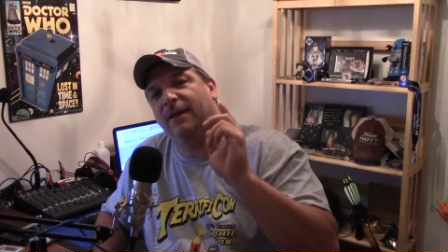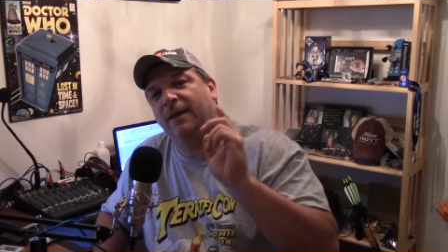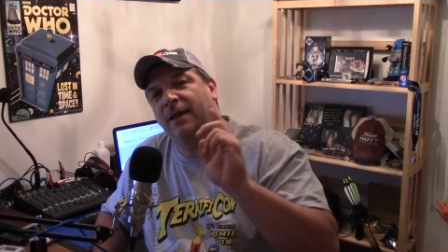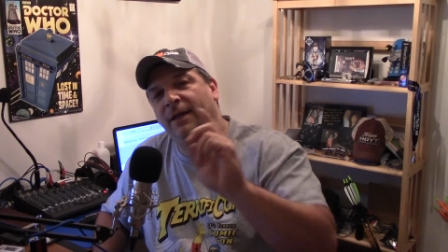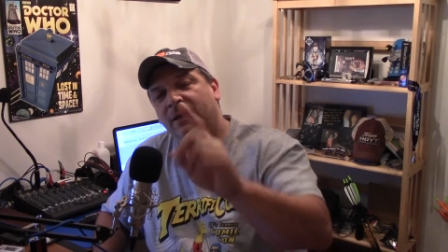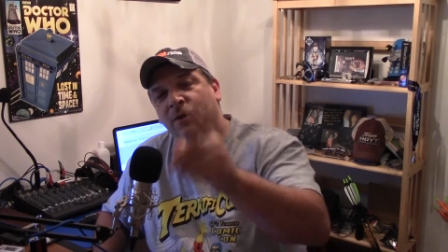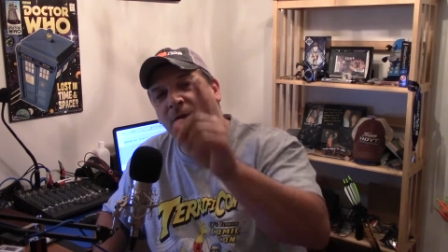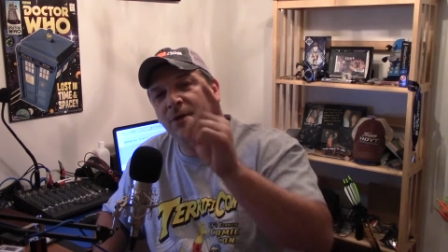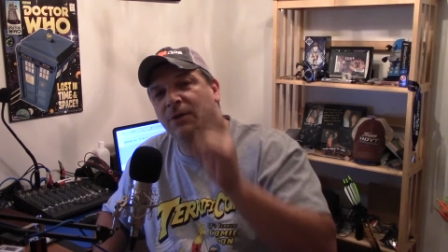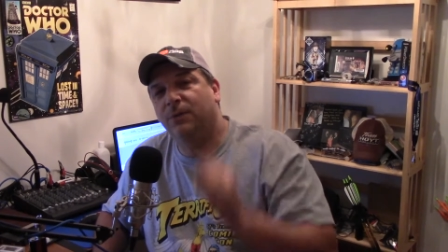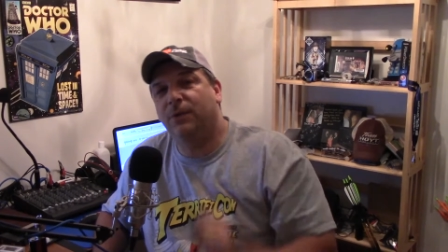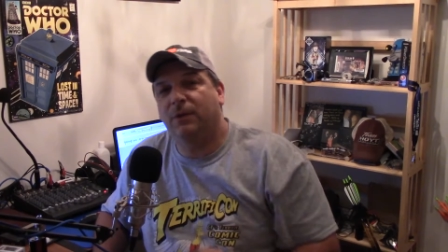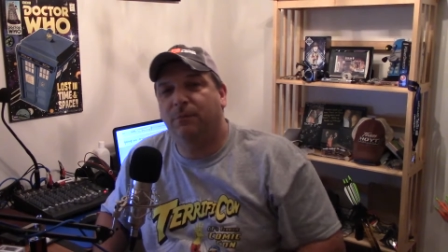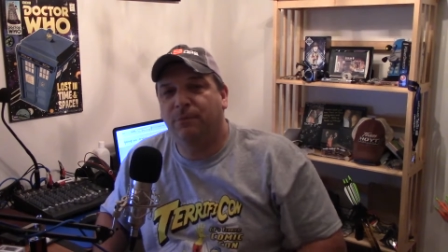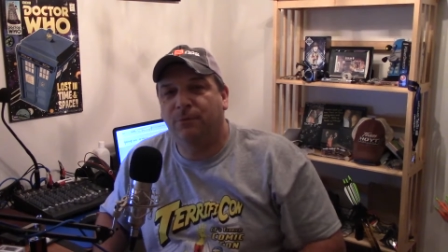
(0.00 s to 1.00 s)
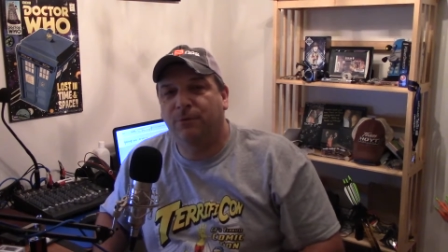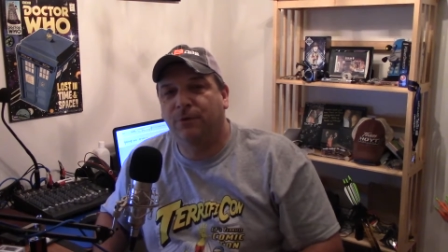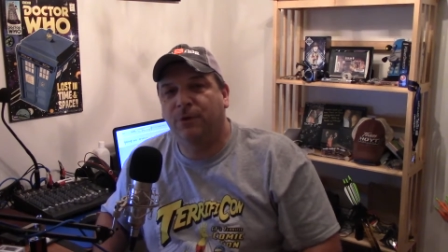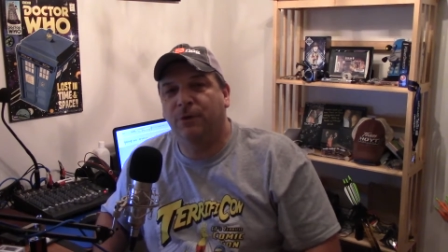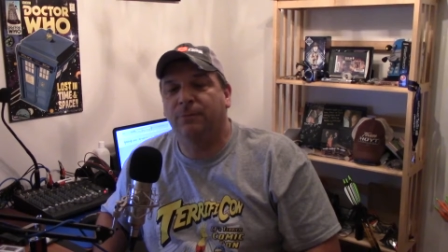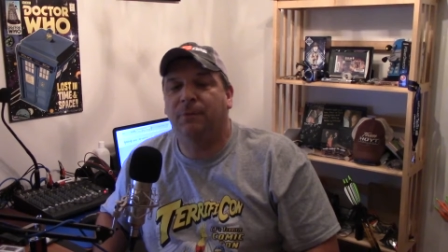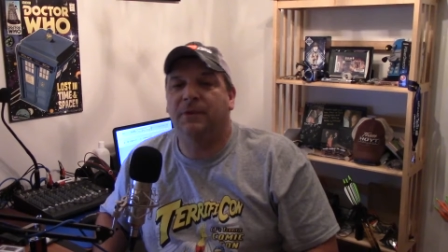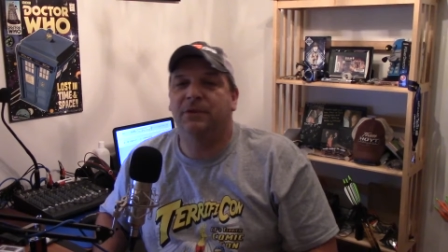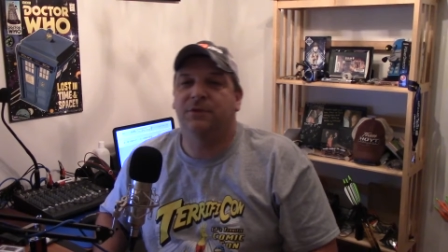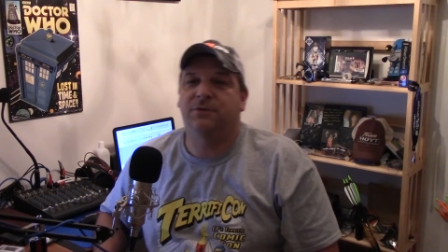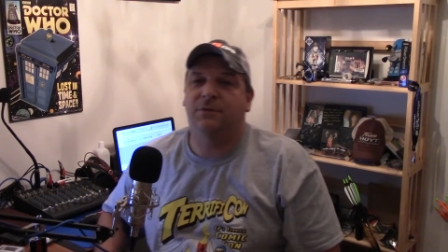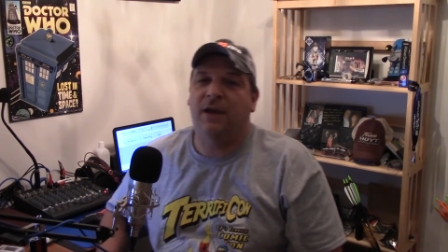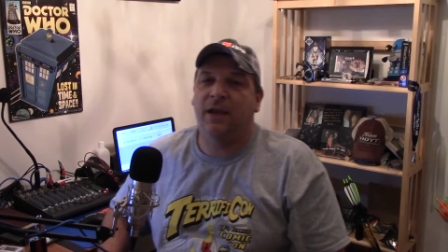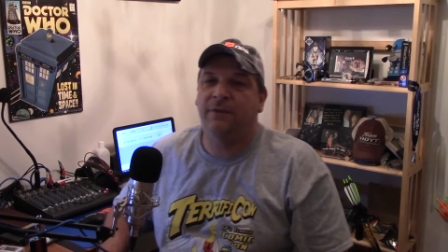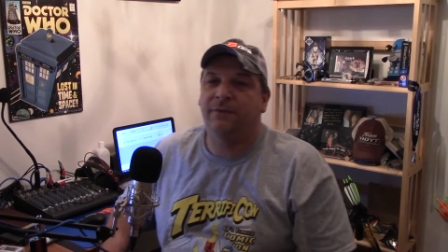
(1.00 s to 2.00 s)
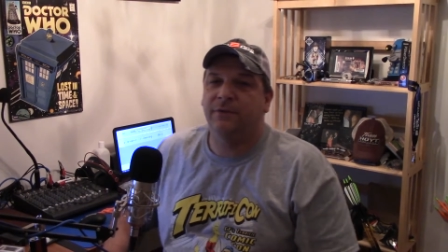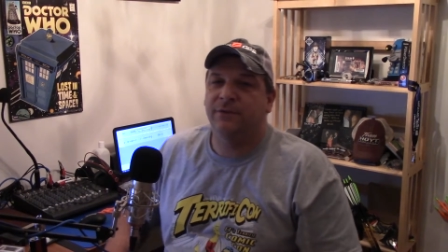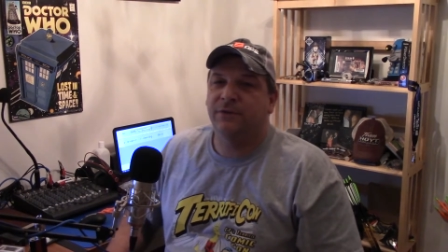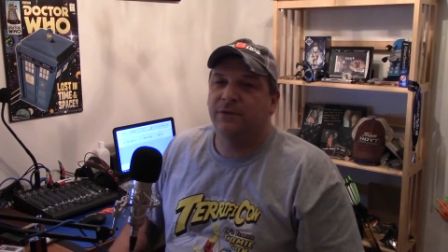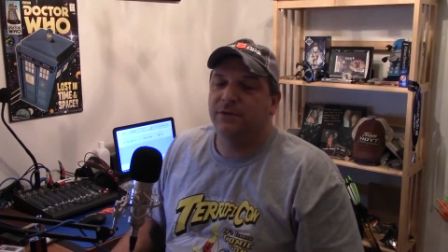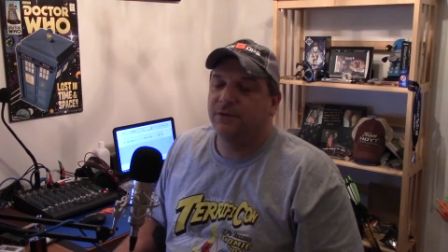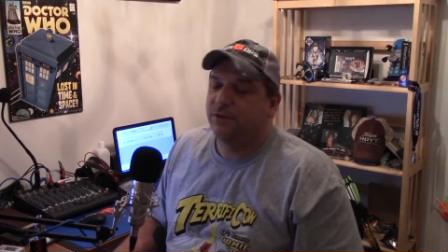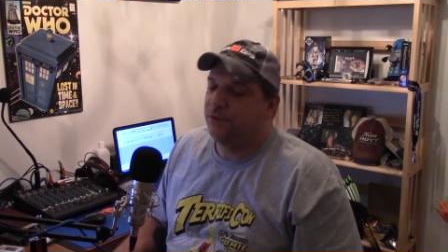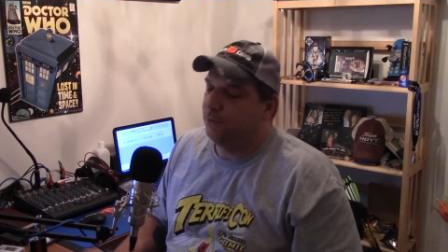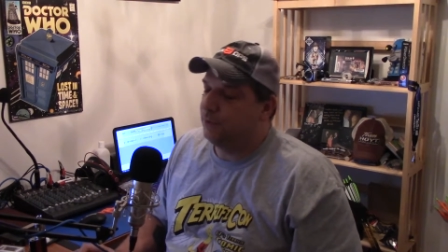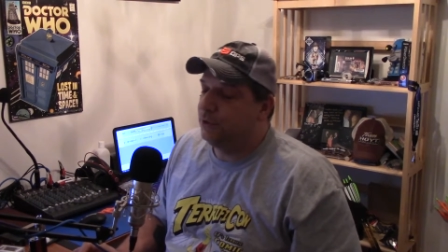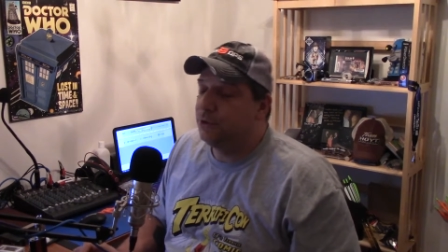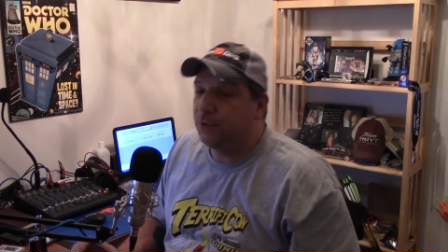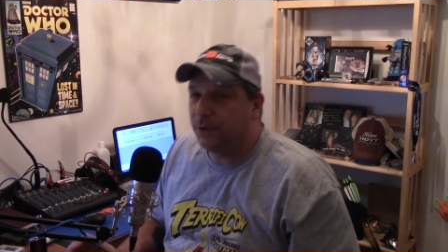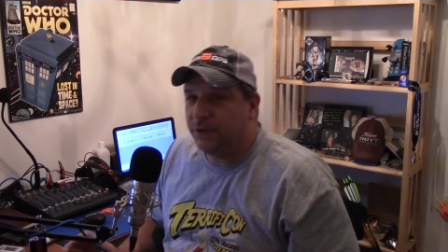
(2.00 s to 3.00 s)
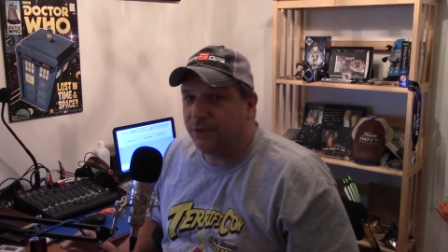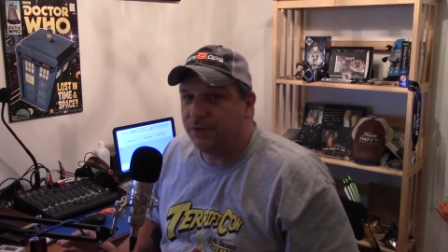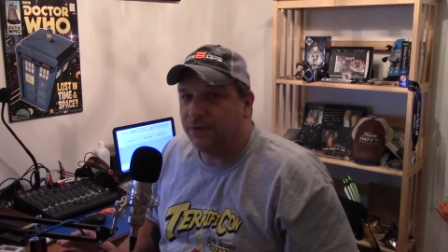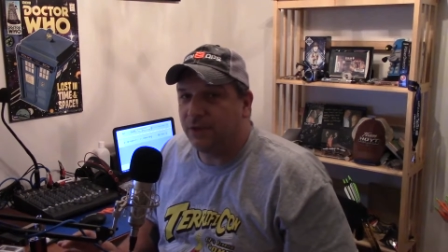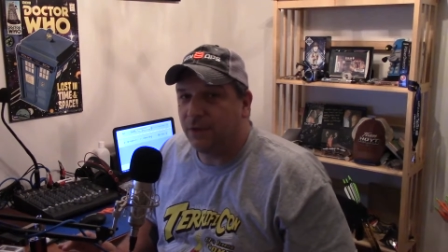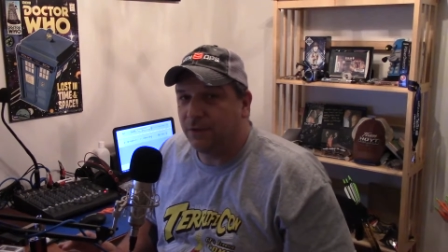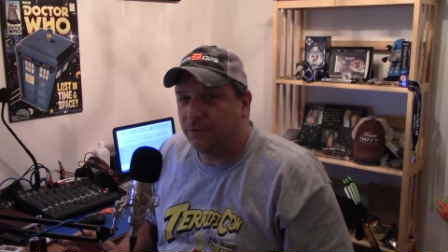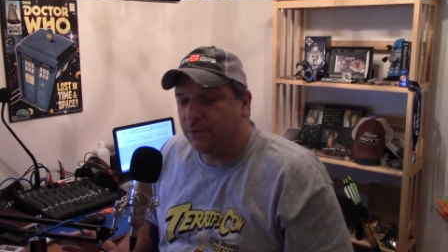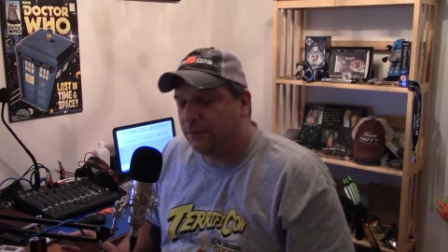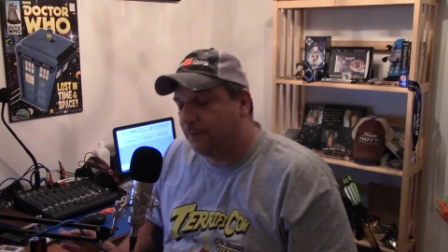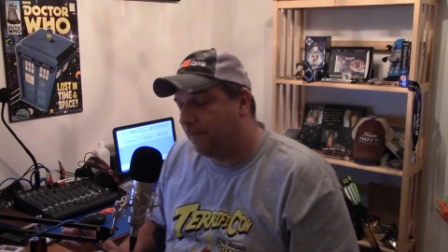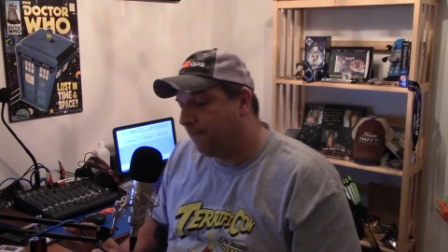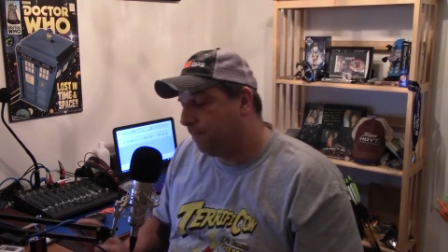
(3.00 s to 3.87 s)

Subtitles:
I know you're with a good bunch of drivers, so enjoy yourselves.